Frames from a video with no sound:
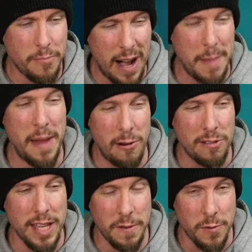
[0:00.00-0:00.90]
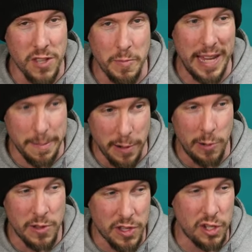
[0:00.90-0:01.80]
primarily for speed
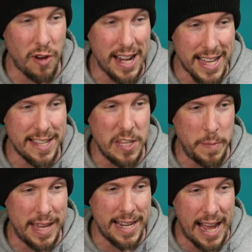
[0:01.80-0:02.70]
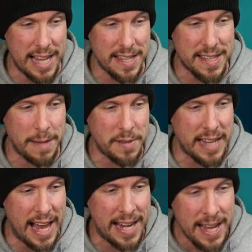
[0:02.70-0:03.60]
boots to try to get speed as a
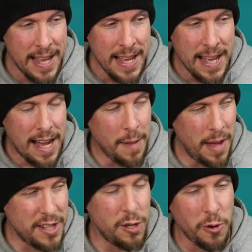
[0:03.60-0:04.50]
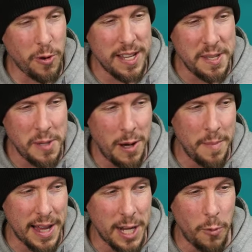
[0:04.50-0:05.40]
substat. I'm not too crazy though. I'm
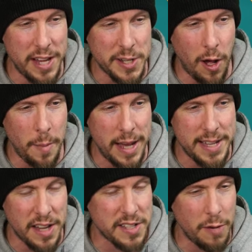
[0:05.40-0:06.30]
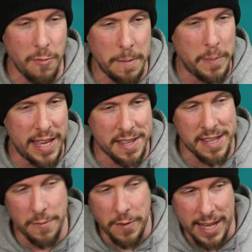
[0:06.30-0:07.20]
not going to waste all my dust on one piece
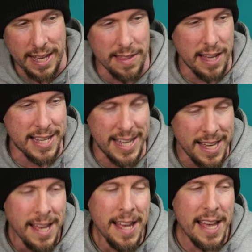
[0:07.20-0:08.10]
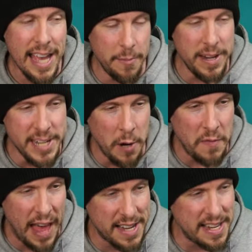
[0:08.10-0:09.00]
if we can get lucky, and we don't
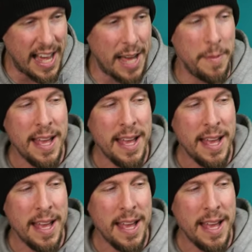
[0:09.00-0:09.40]
that time.